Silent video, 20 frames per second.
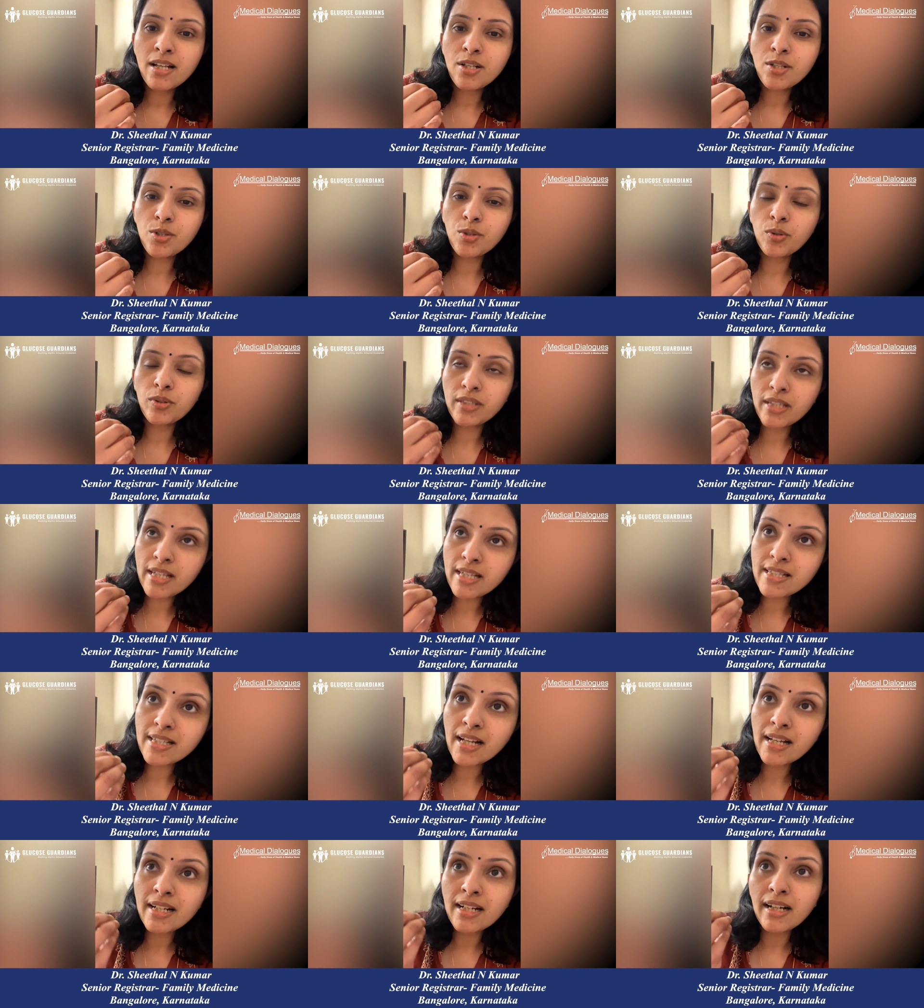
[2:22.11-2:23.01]
So
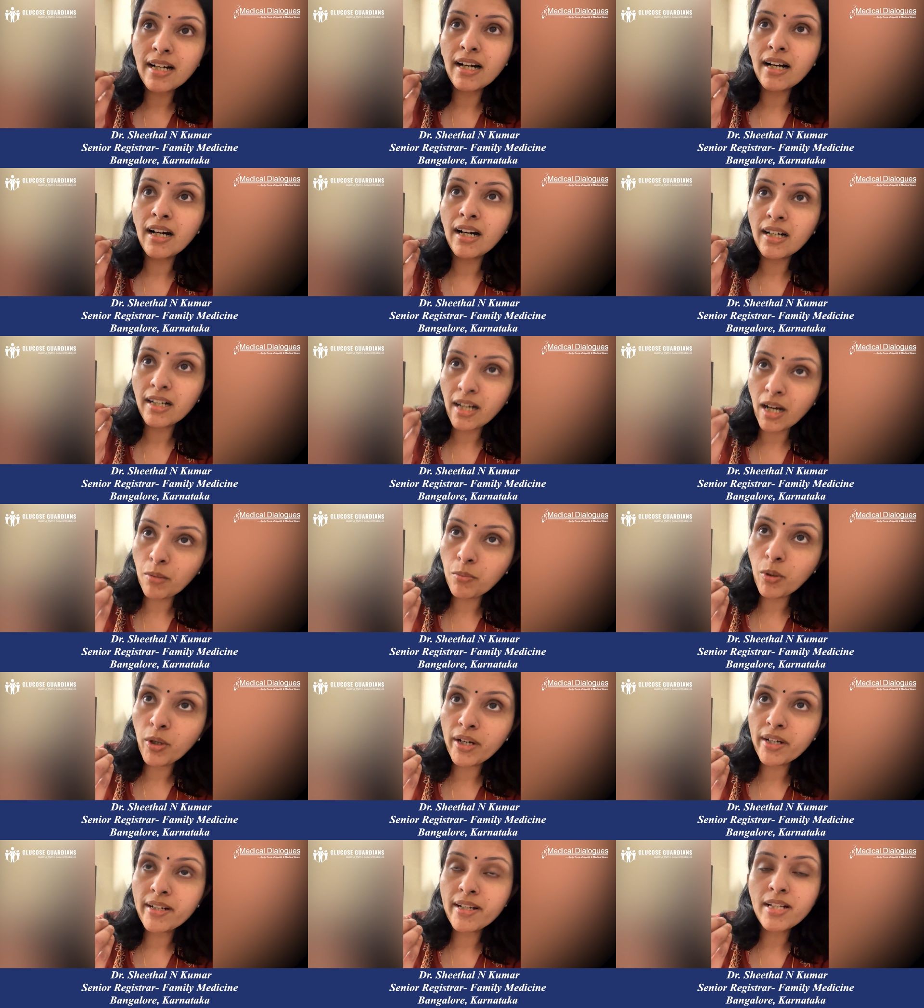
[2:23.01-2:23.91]
these are uh,
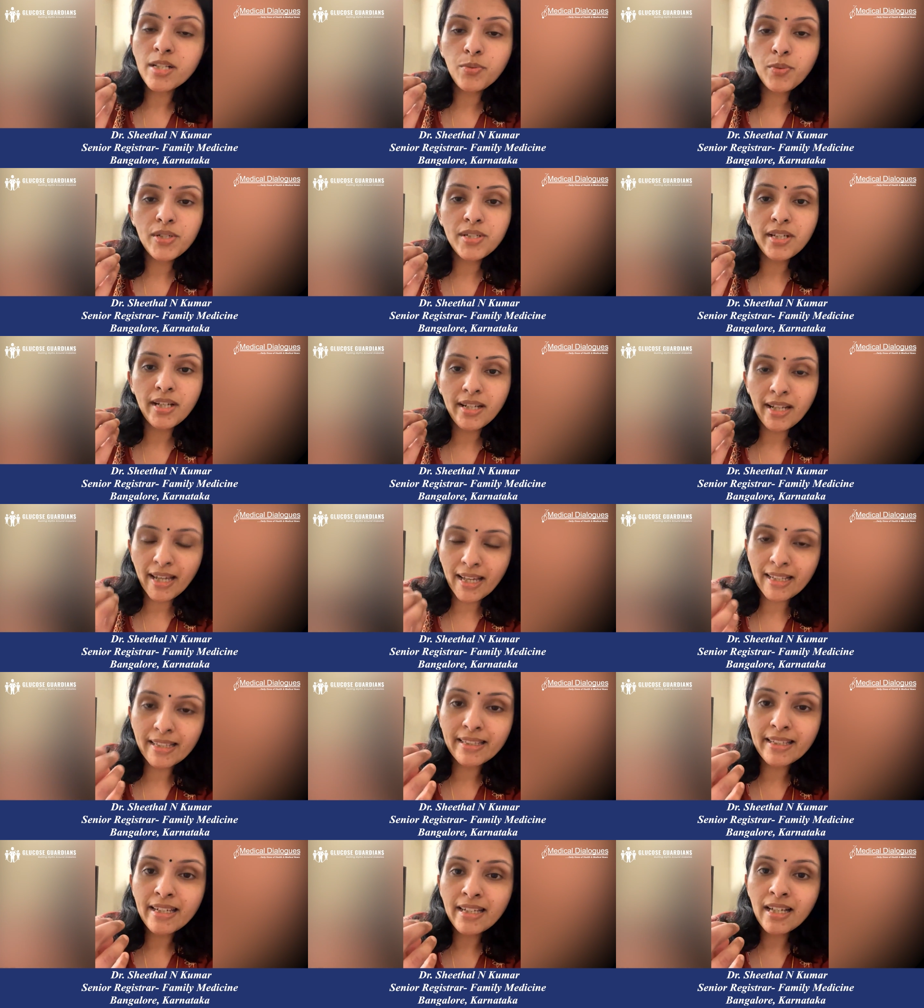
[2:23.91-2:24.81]
carbohydrates which are
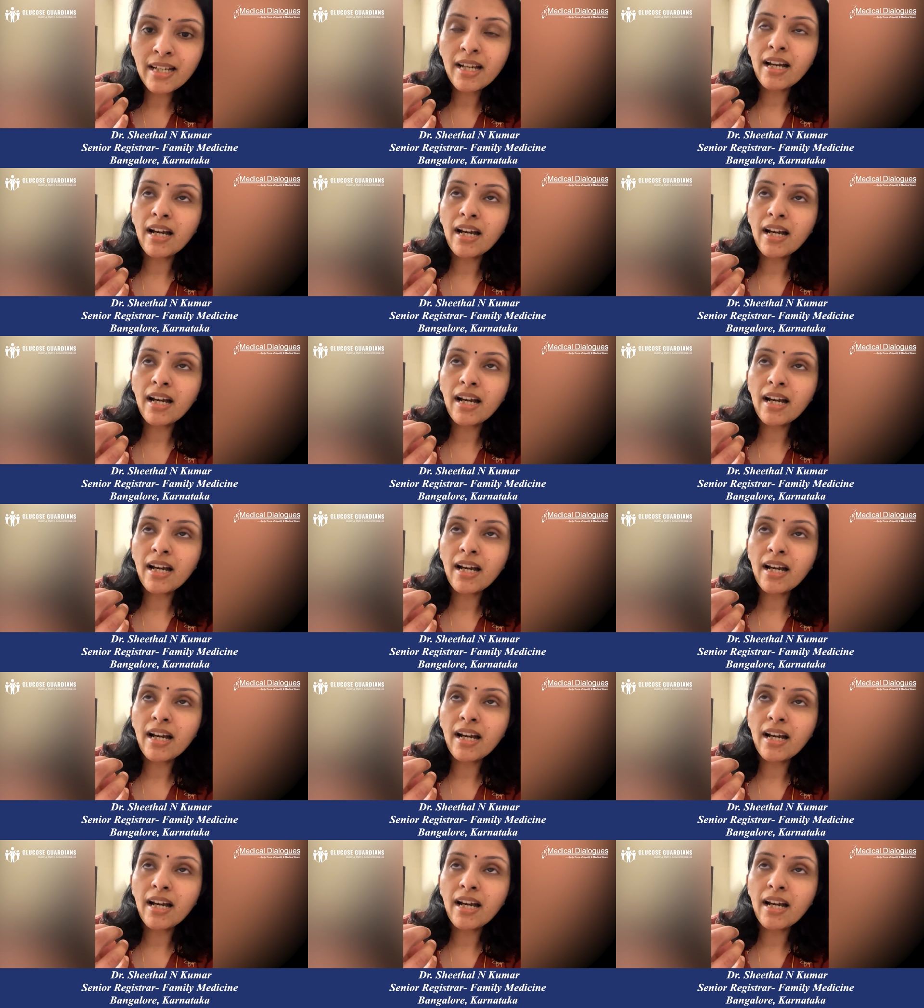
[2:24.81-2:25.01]
healthy,